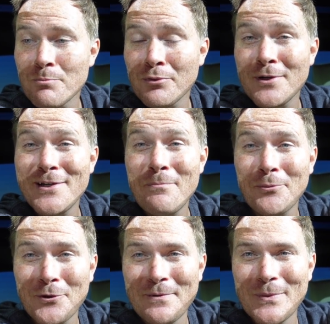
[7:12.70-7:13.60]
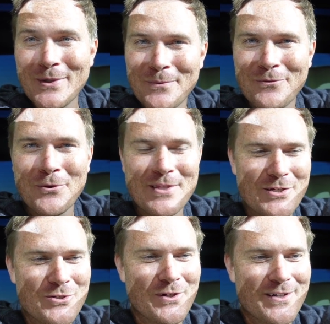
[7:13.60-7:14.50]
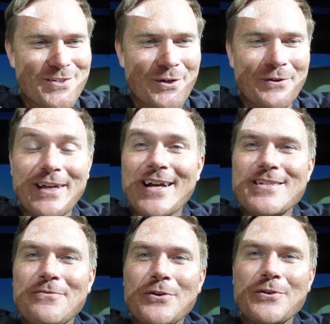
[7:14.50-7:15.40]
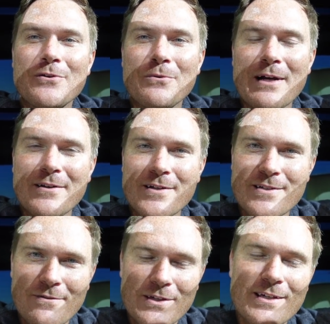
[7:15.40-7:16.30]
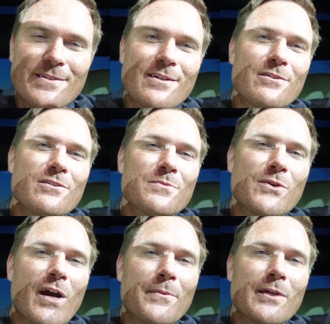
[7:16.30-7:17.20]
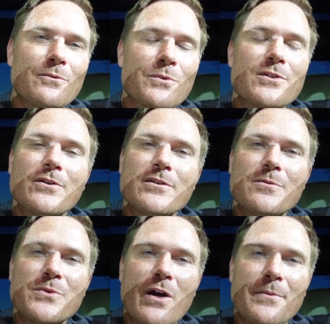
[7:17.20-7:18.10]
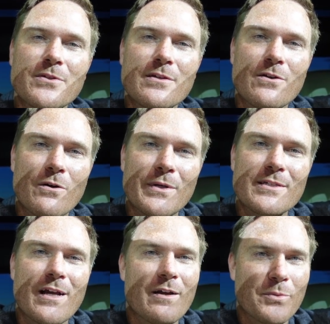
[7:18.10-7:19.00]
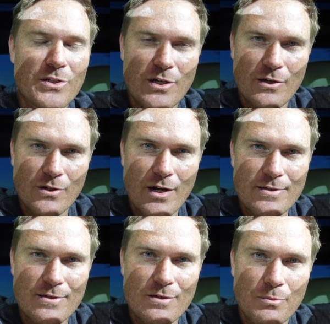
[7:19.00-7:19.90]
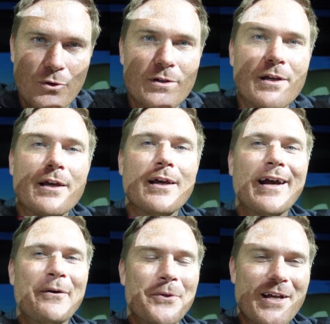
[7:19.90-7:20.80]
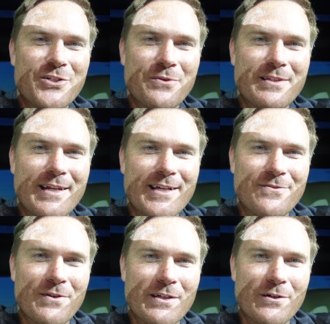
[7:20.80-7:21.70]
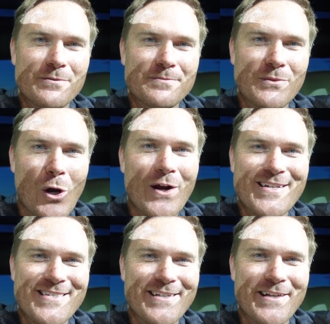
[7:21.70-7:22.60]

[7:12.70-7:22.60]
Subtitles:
pretty premium for this truck. So guys, if you're new around here, definitely consider subscribing. Returning subscribers, as always, I appreciate your guys' support. I will catch you in the next video. All right, see you